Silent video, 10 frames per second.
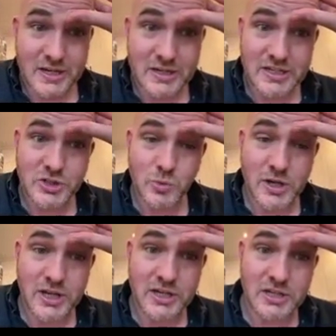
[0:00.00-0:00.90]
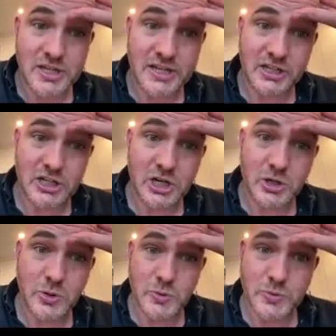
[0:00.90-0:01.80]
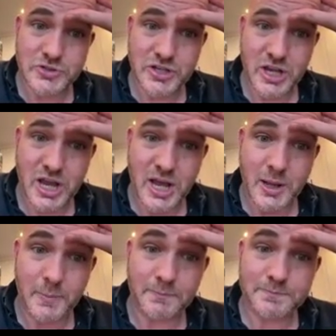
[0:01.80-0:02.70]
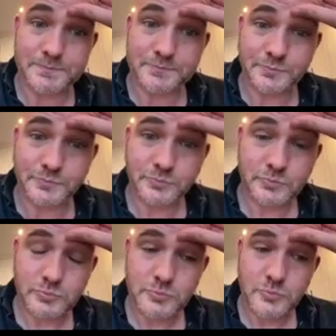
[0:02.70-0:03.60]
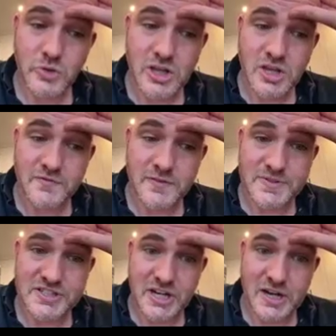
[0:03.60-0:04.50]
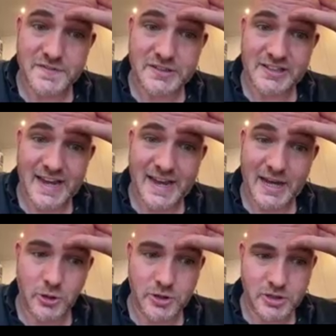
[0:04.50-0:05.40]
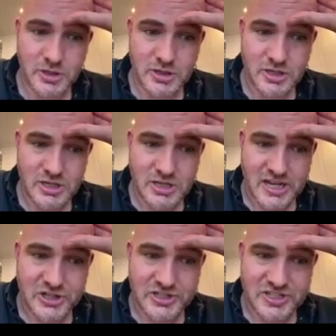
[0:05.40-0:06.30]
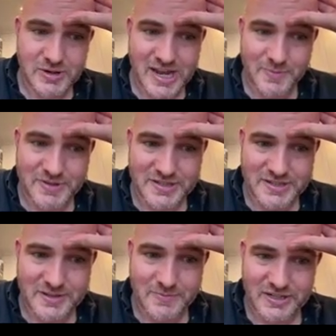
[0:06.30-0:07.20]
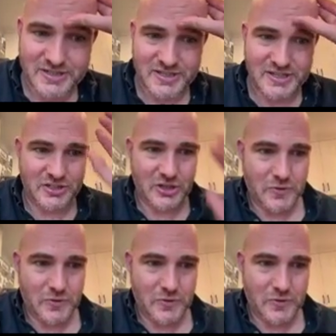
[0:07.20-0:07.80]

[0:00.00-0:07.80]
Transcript: in is when it goes from soft to loud. And you can see what happens is it makes this